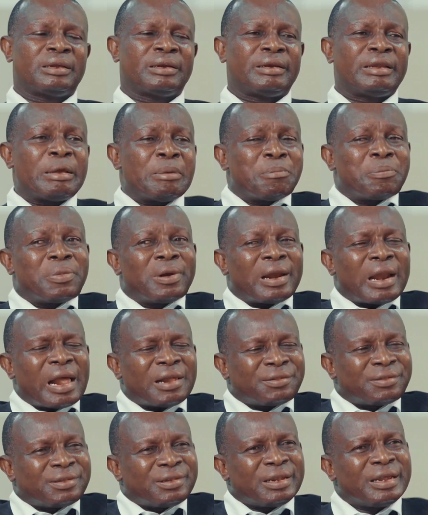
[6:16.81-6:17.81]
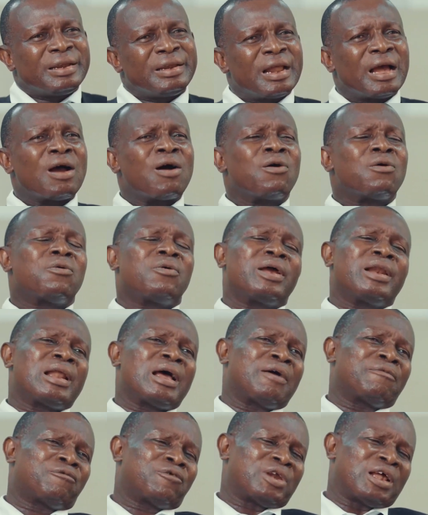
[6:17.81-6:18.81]
Then lastly now, when
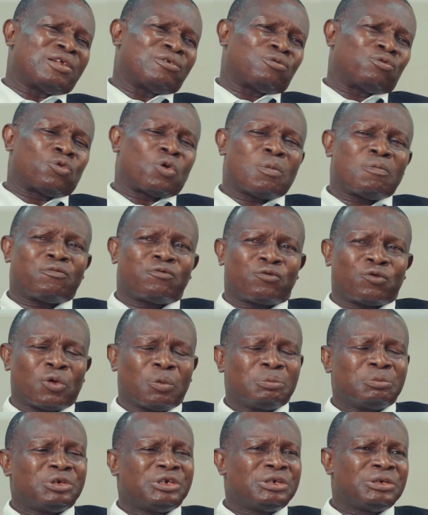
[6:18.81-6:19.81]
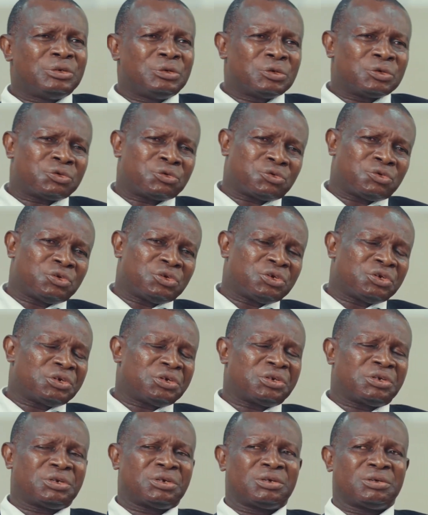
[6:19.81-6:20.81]
I've transformed from the industry,
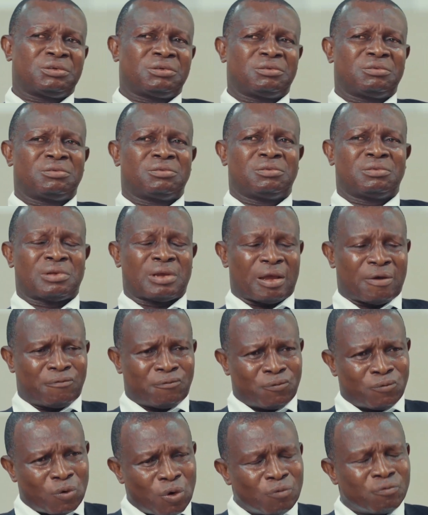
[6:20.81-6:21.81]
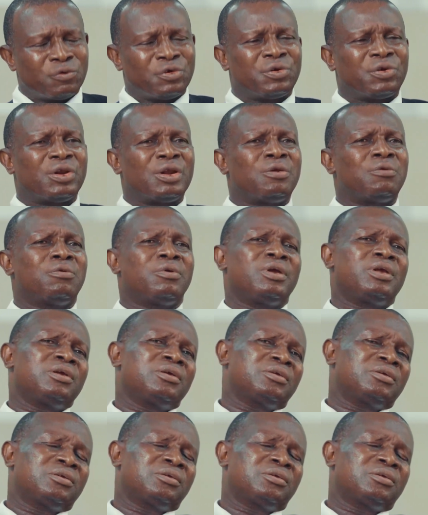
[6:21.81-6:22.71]
I've worked with railway.